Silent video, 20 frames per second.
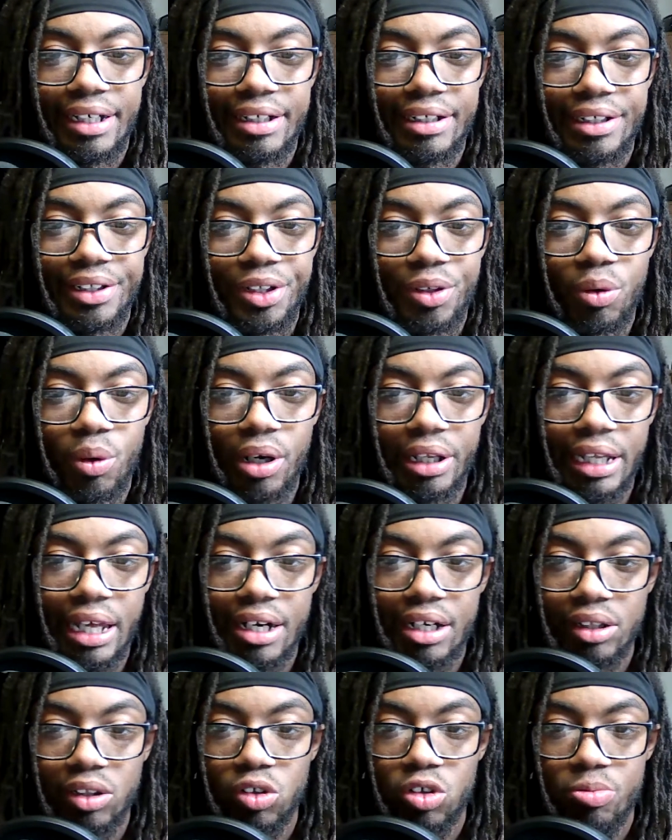There were a lot
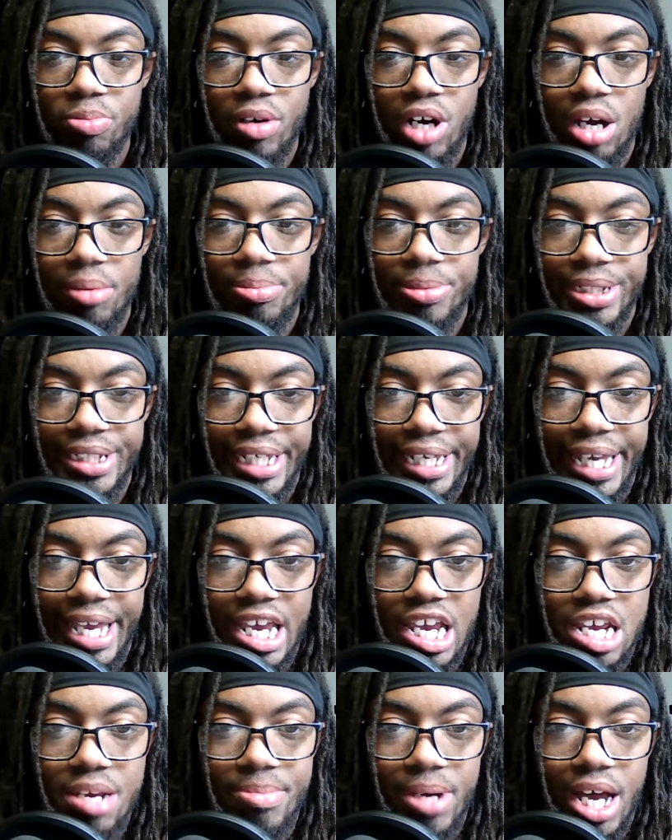of little problems that
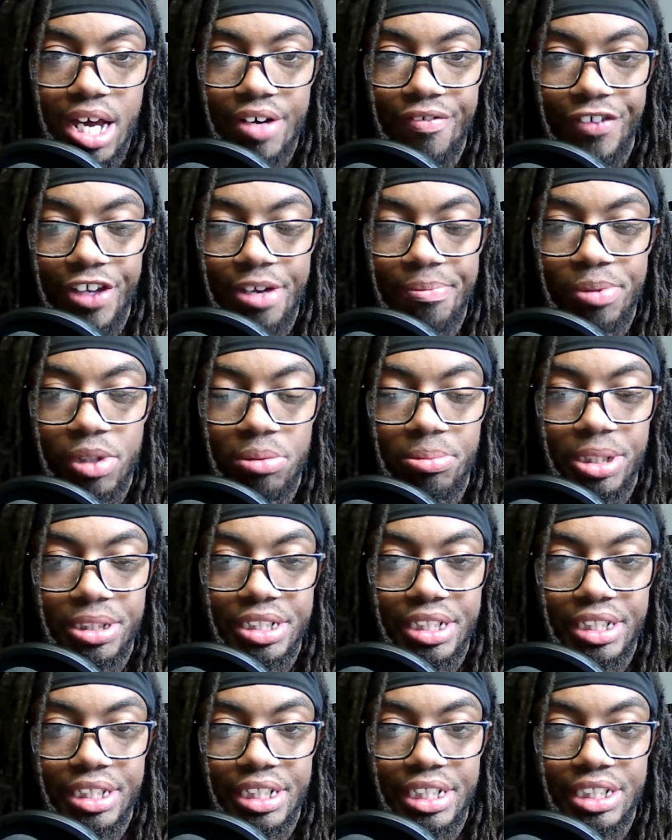came out of
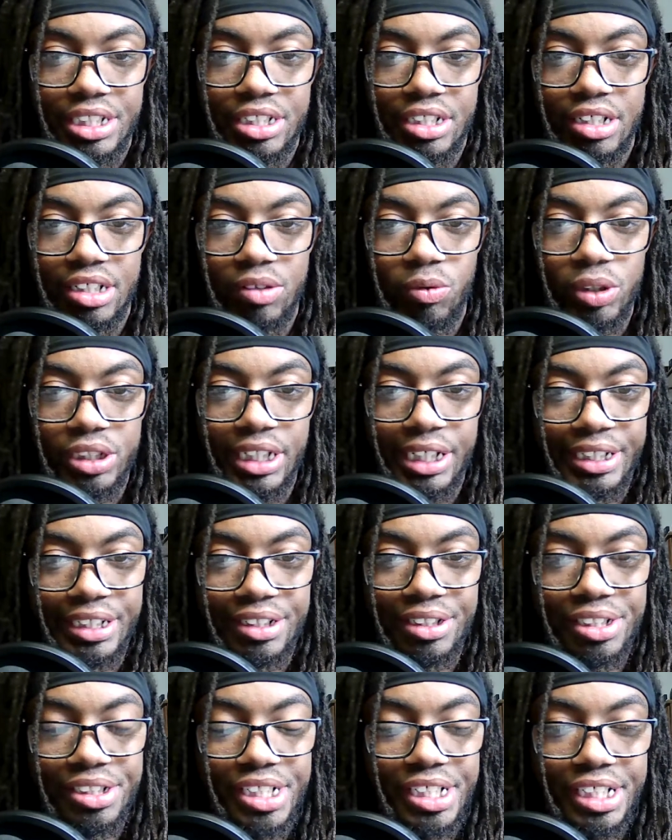implementing this, which I
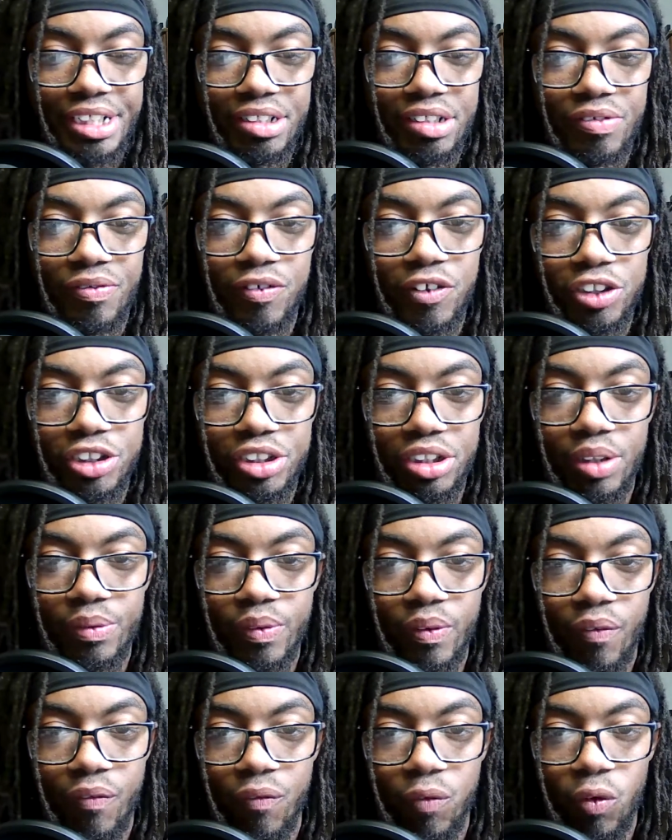didn't take any footage
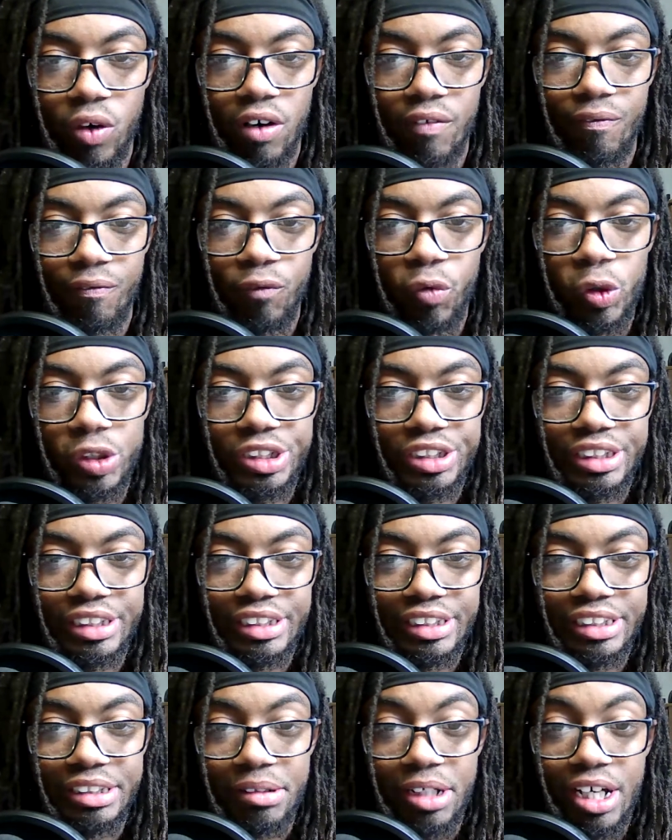of,
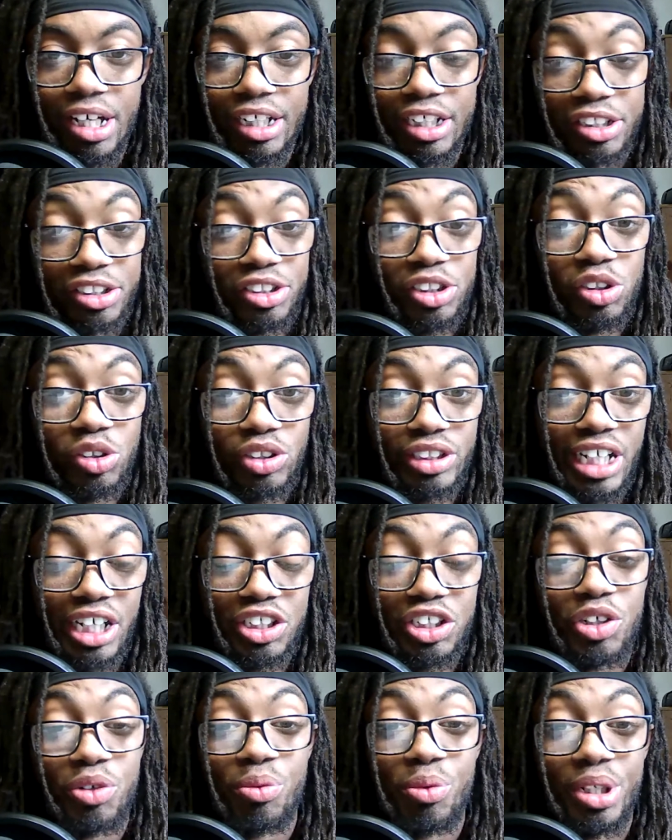unfortunately, because this was
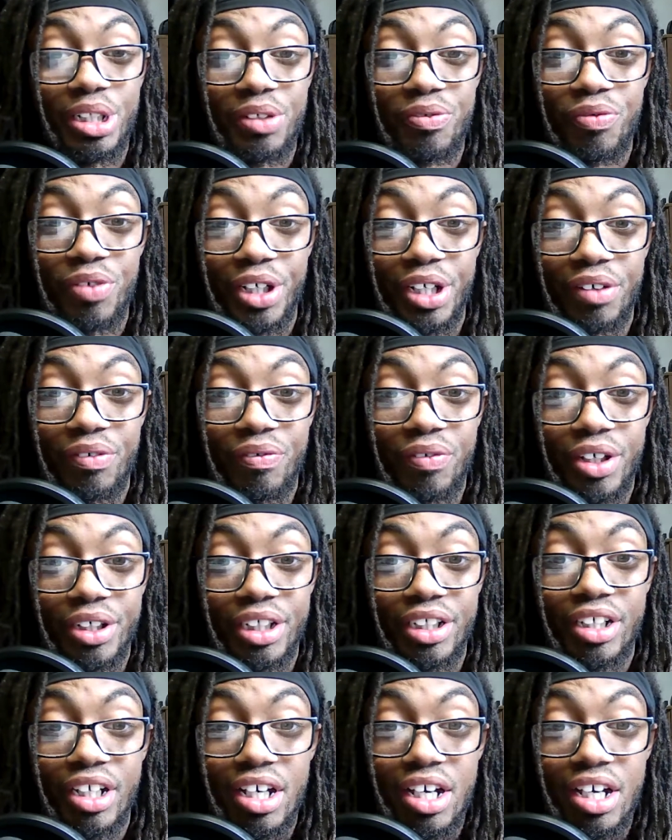actually really freaking funny.